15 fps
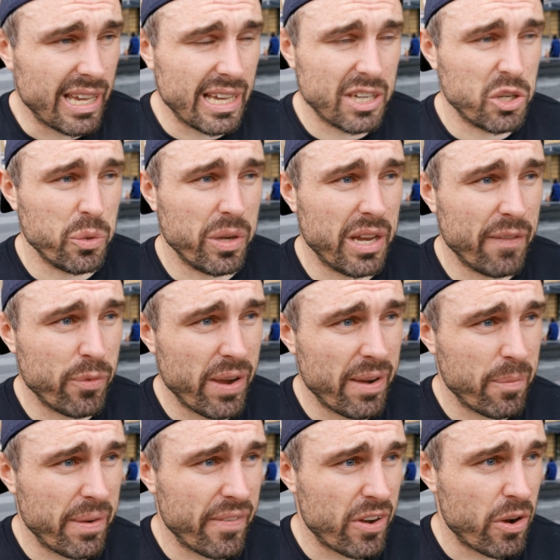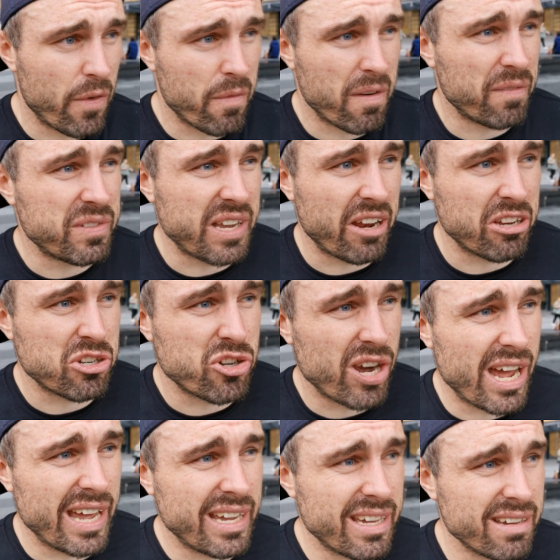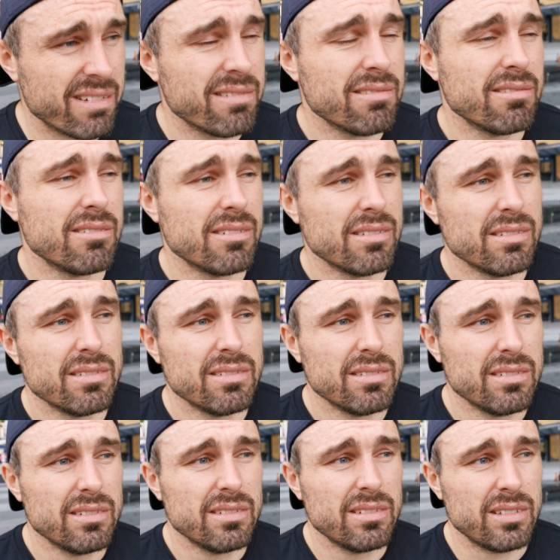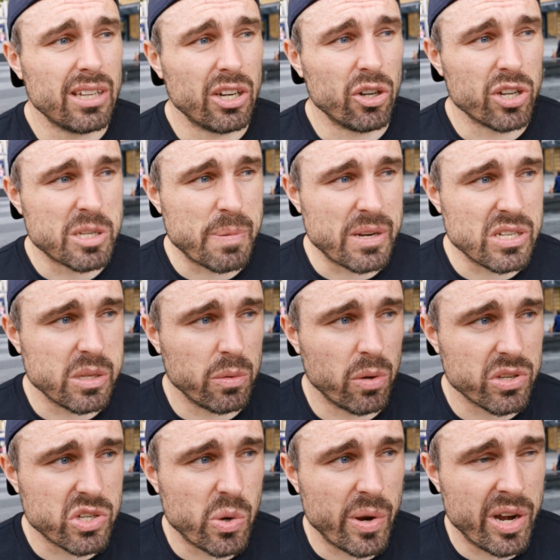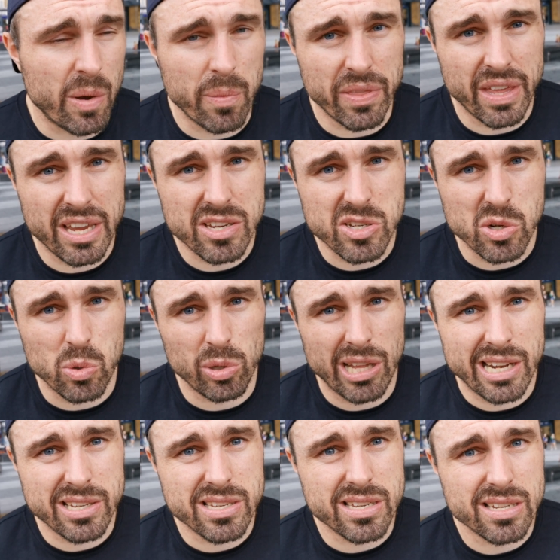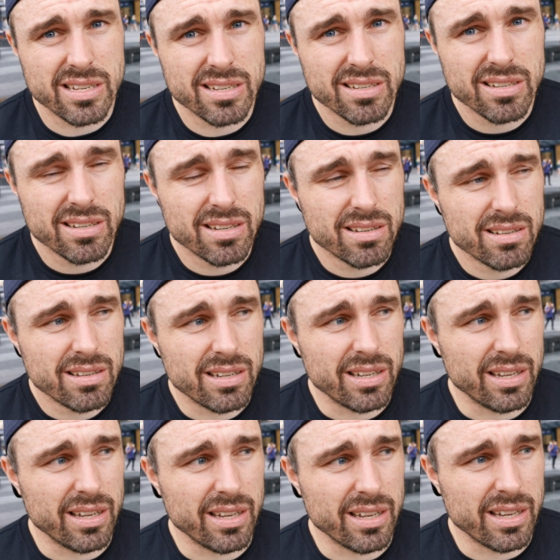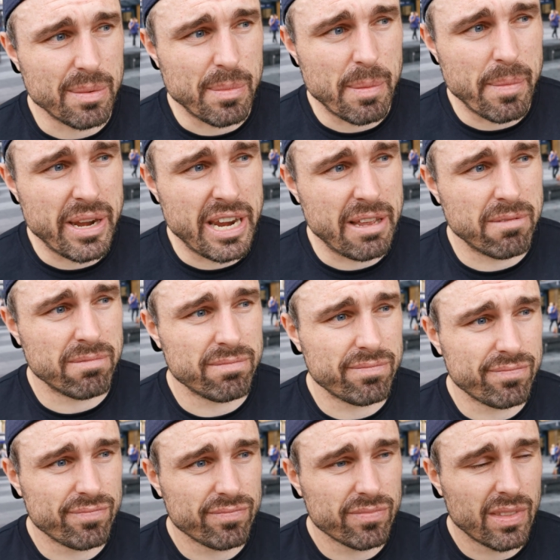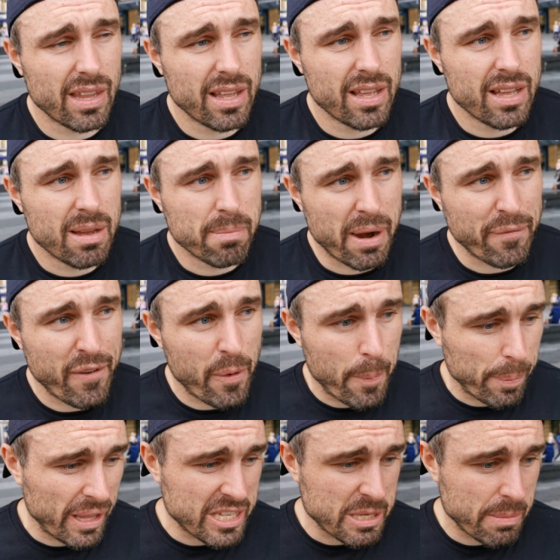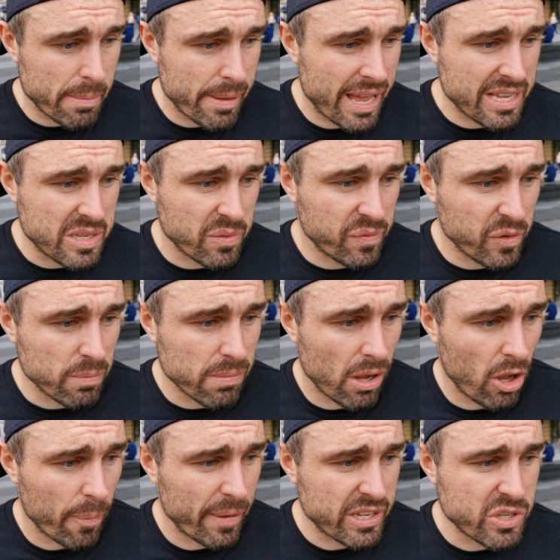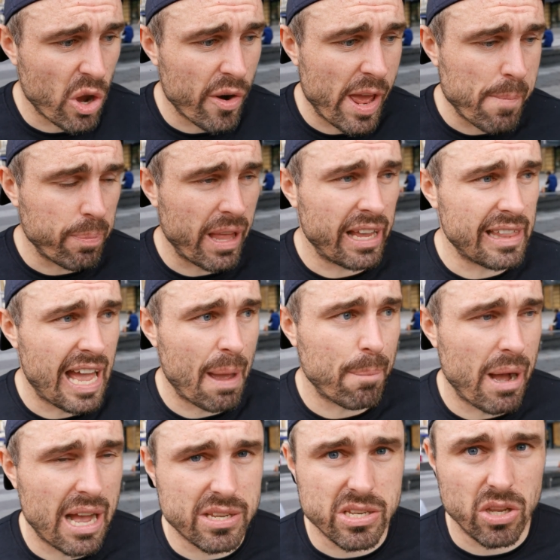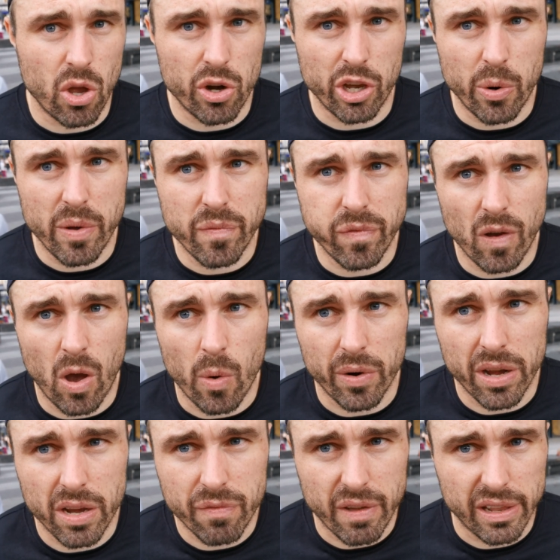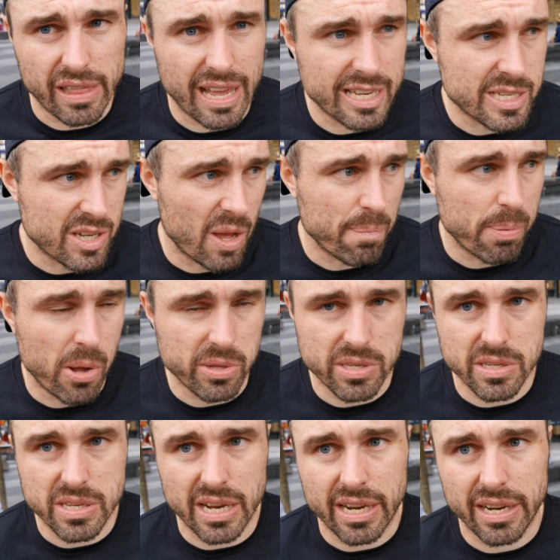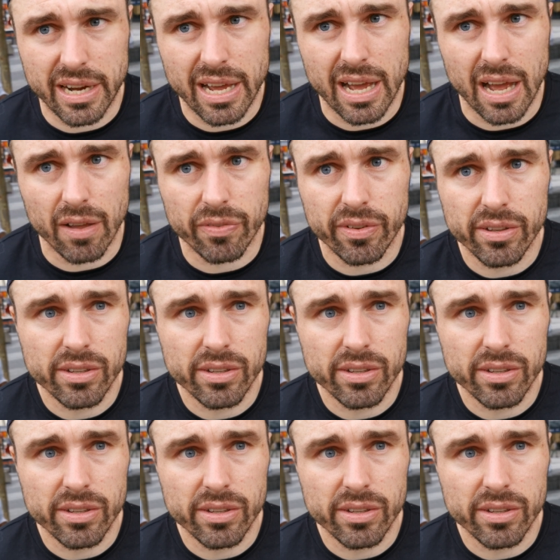Yeah, we've had a month to get a striker. You know, especially what's going on with these two lads at the minute. But I think we'll play some amazing football, but it's all right playing like Barcelona going forward and defending like Stockport in the second half.